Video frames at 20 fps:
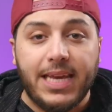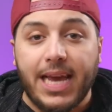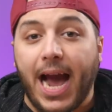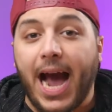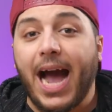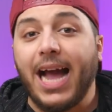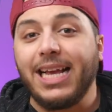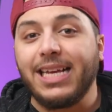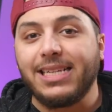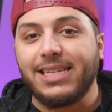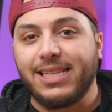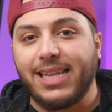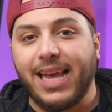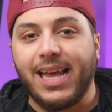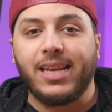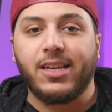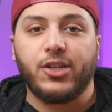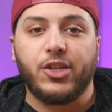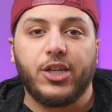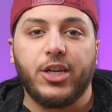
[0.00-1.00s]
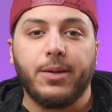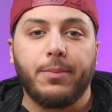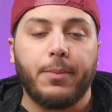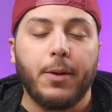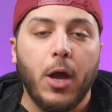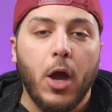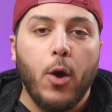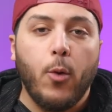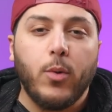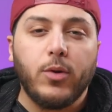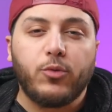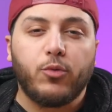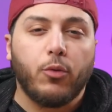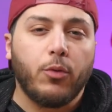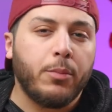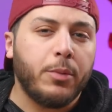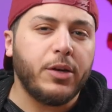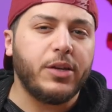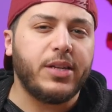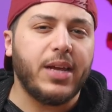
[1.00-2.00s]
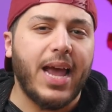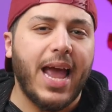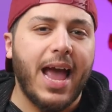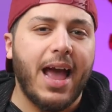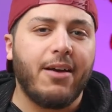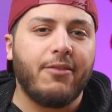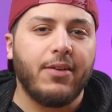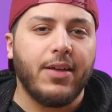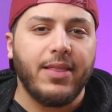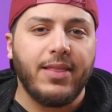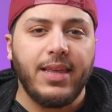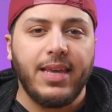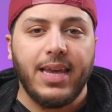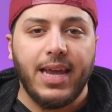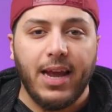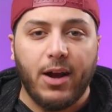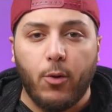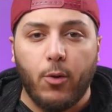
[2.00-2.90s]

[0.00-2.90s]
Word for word: the highest-end chip, was rumored to have the